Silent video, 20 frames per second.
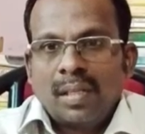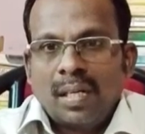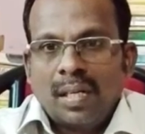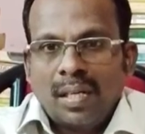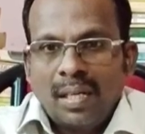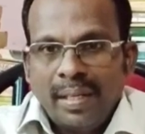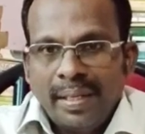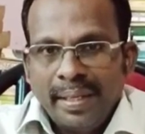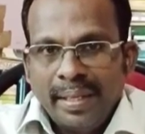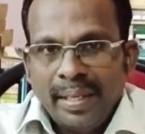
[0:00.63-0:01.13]

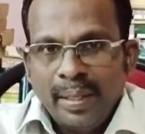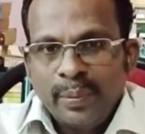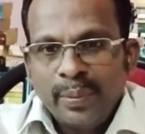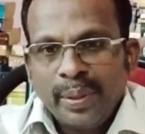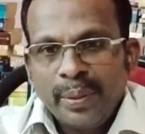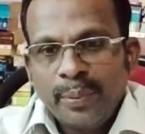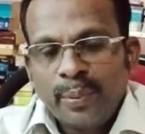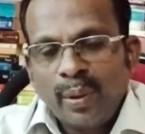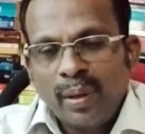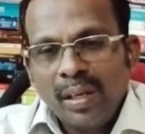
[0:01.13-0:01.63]
Hi
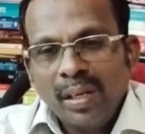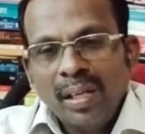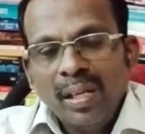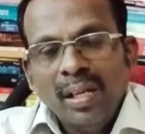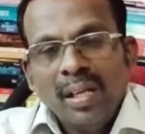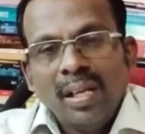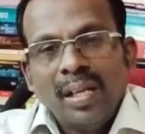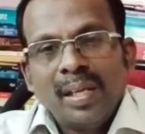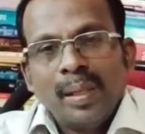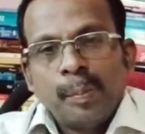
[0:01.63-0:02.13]
everyone,
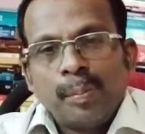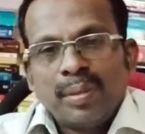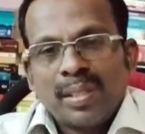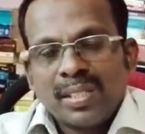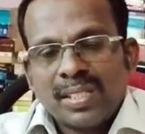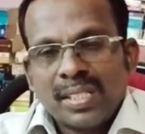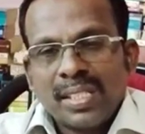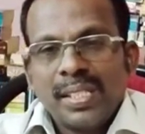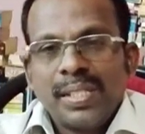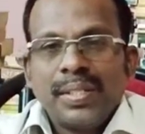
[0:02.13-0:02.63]
a
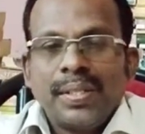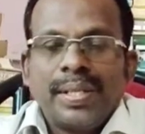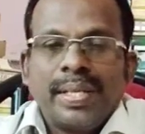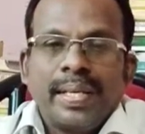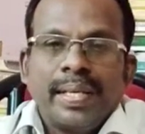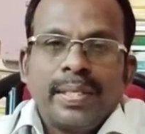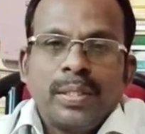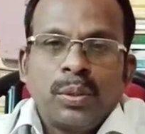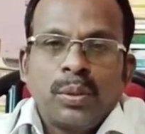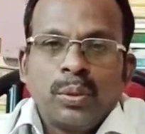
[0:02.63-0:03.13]
pleasant
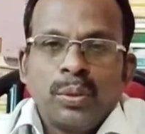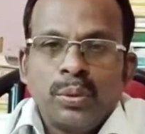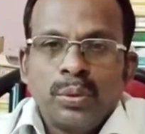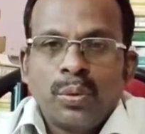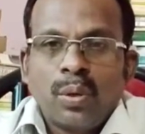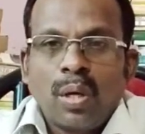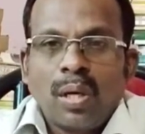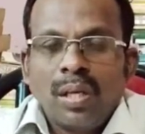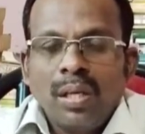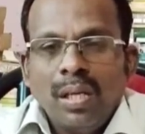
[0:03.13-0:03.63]
day to you
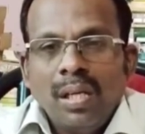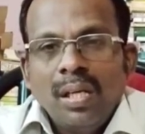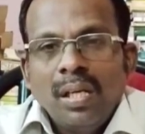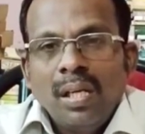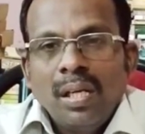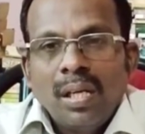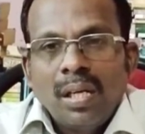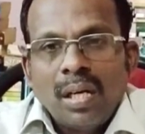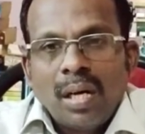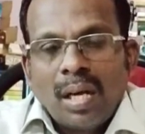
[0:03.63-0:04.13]
all.
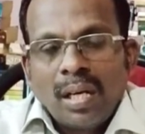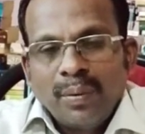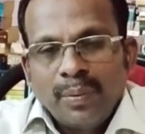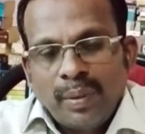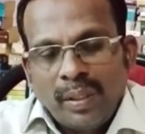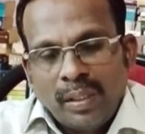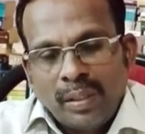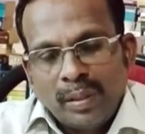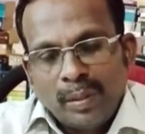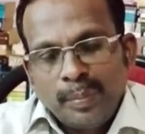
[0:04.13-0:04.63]
I
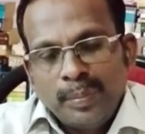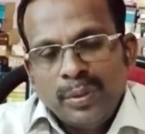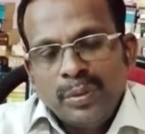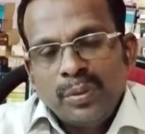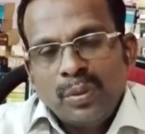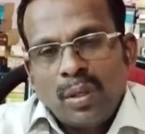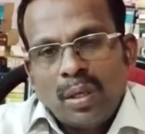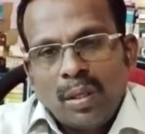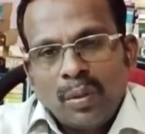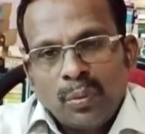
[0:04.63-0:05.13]
welcome you
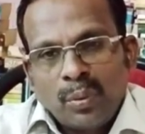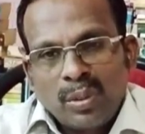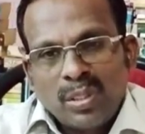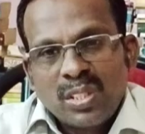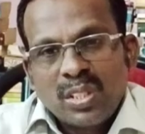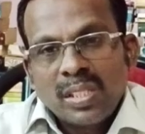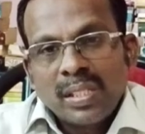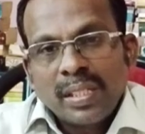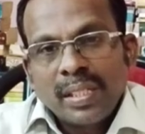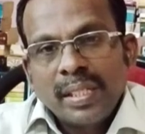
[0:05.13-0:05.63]
all
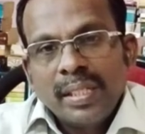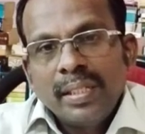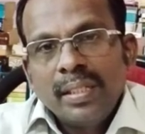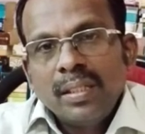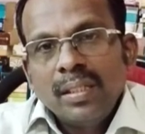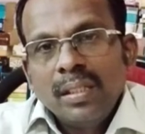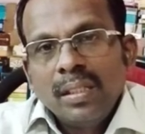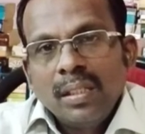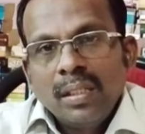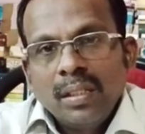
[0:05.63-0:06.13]
once
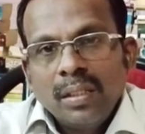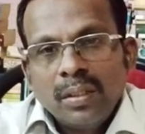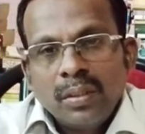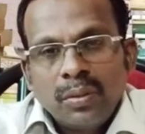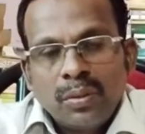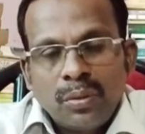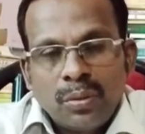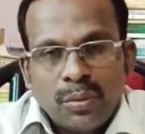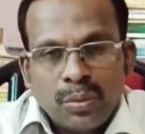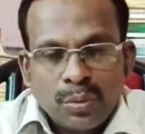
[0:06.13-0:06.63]
again
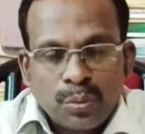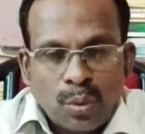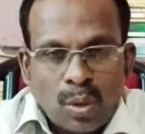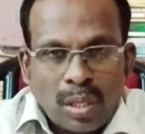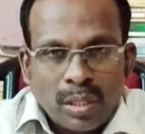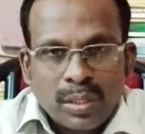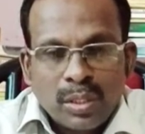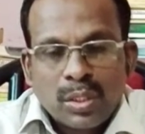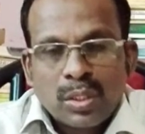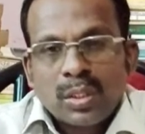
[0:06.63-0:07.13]
to
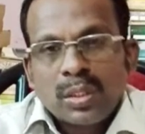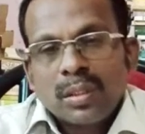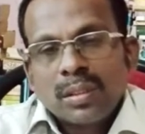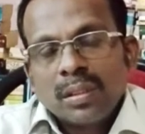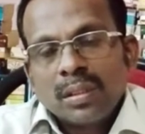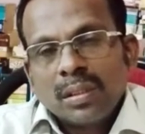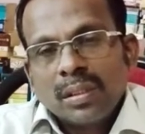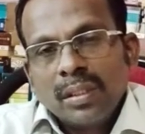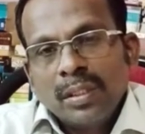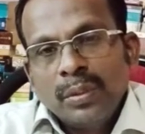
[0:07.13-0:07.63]
watch
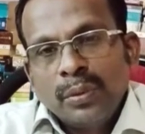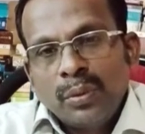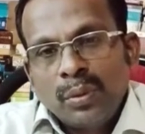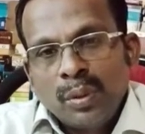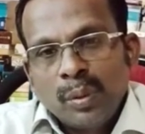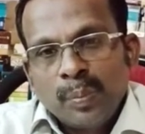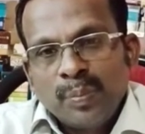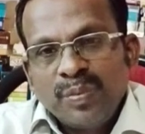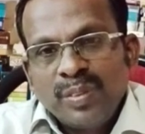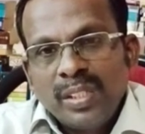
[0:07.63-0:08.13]

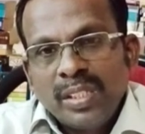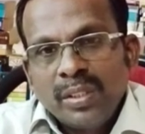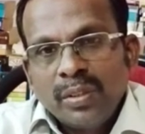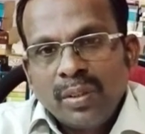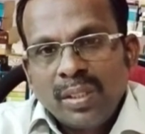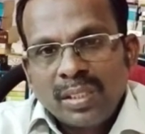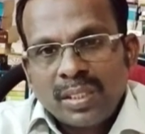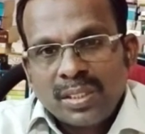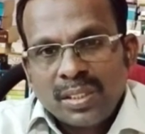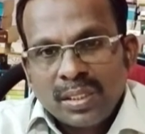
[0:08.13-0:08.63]
YouTube video
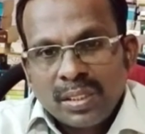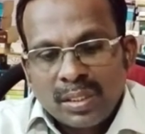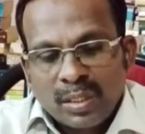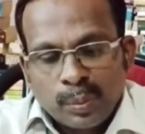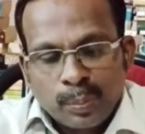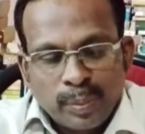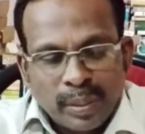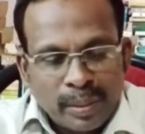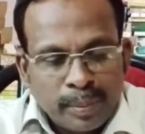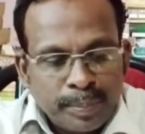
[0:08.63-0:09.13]
lectures
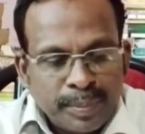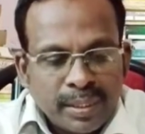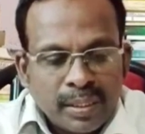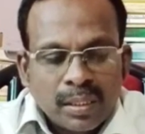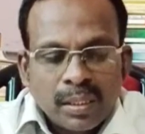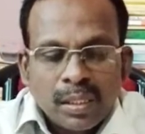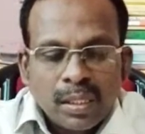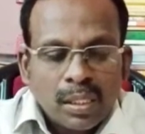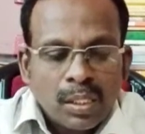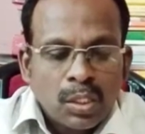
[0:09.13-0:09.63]
by me.
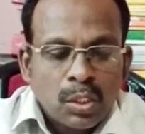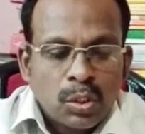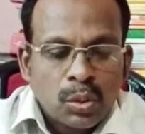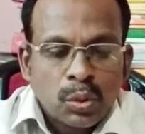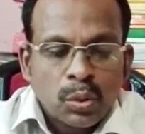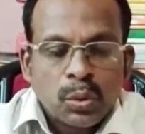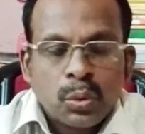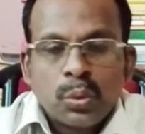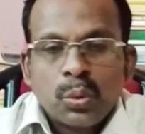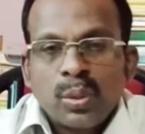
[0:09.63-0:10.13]

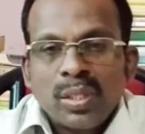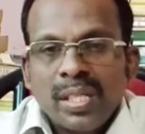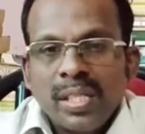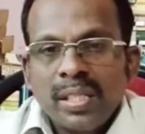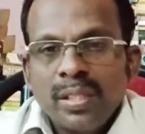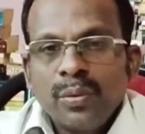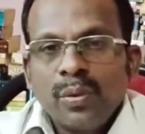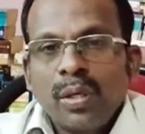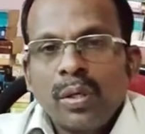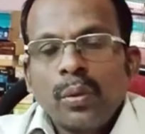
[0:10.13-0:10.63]
So today
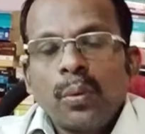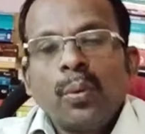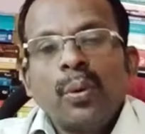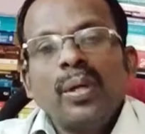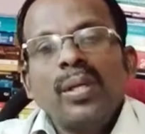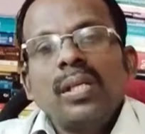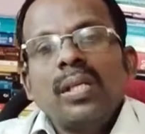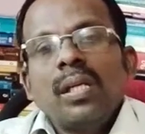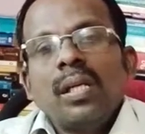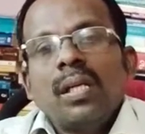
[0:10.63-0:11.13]
you are
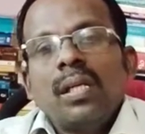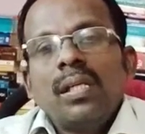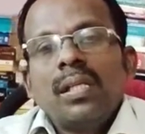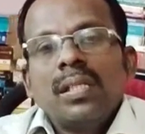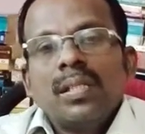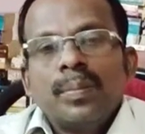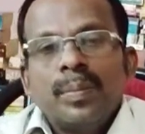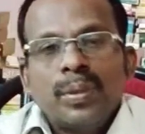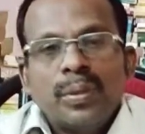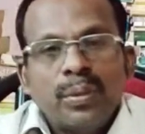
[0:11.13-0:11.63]
going to learn
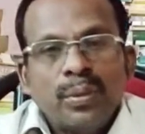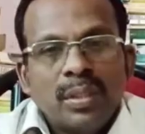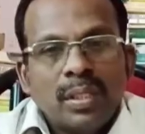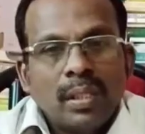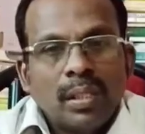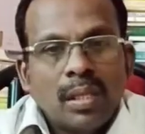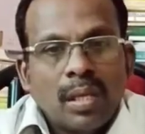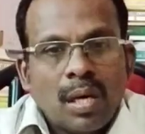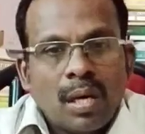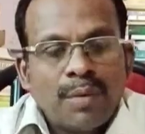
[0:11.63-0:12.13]
about a
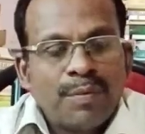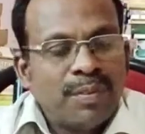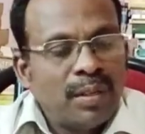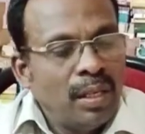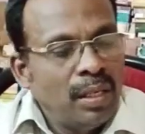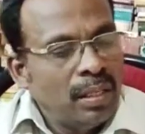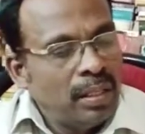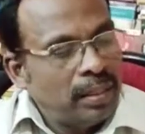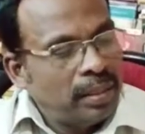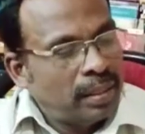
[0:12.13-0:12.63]

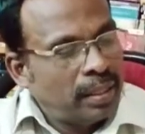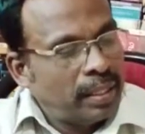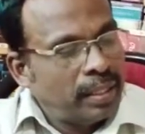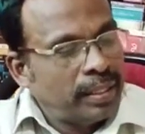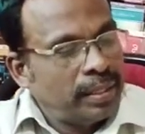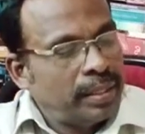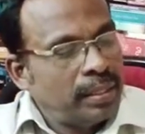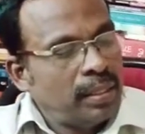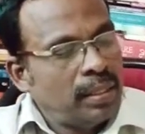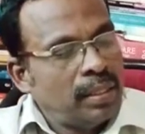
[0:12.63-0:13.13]
novel
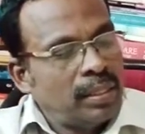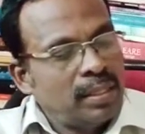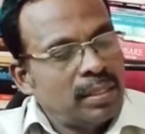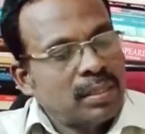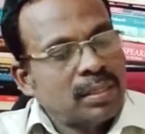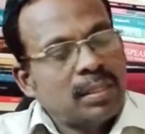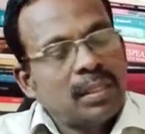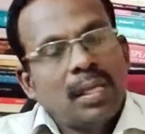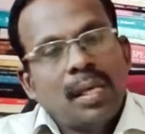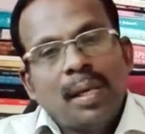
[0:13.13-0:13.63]
titled
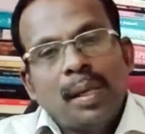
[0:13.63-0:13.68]
as